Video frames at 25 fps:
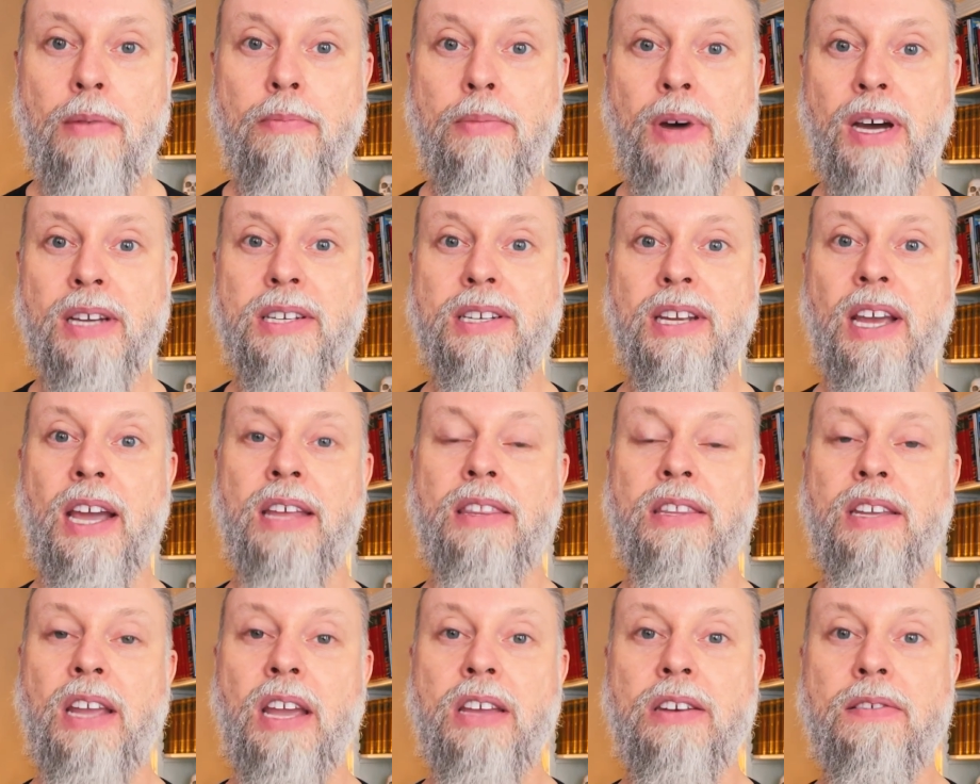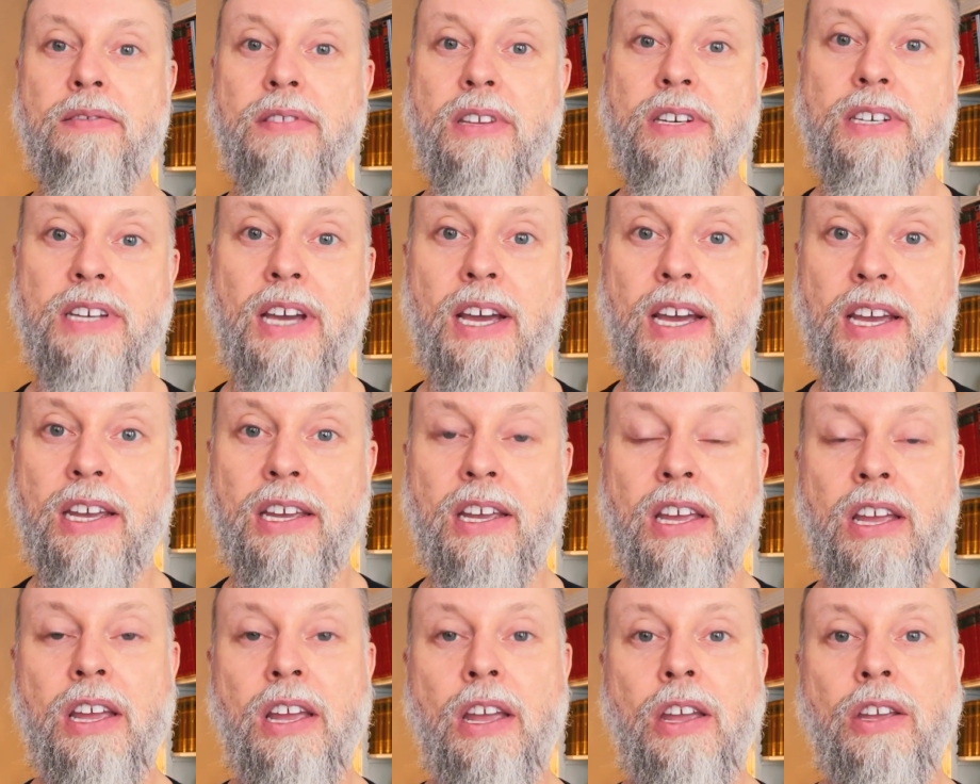But at the end of the
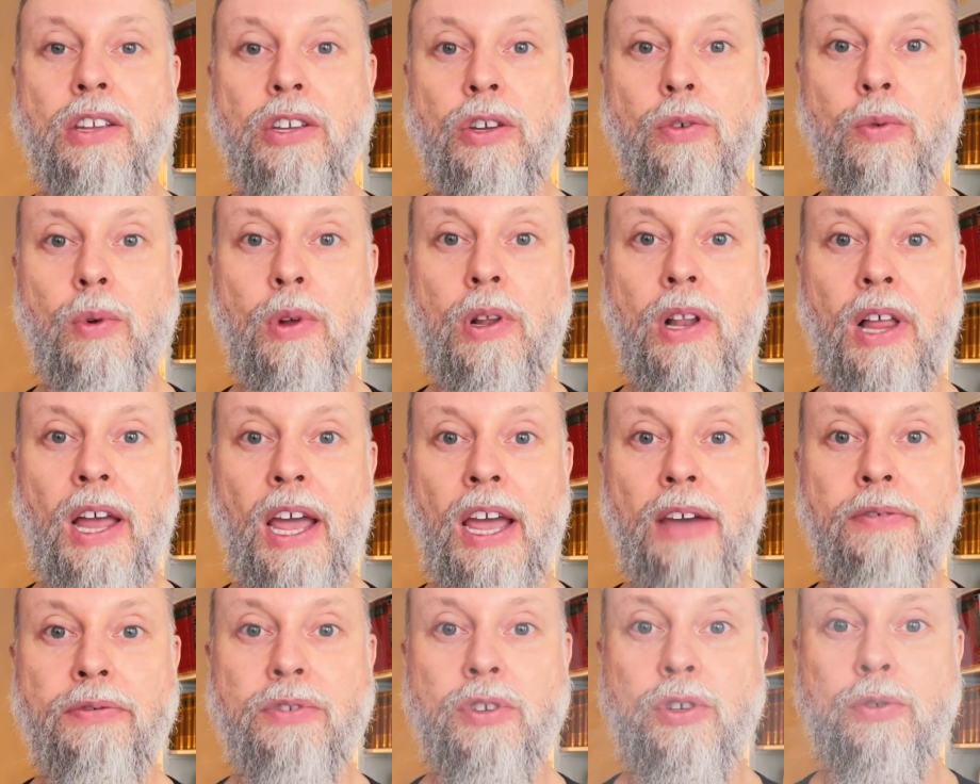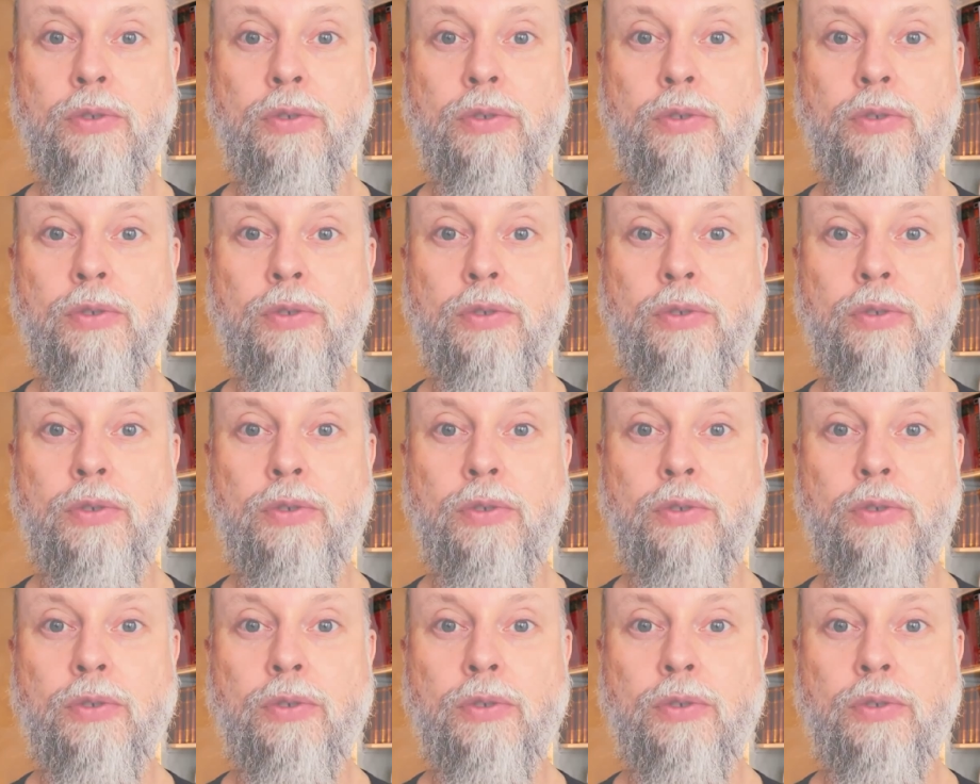day, you will have to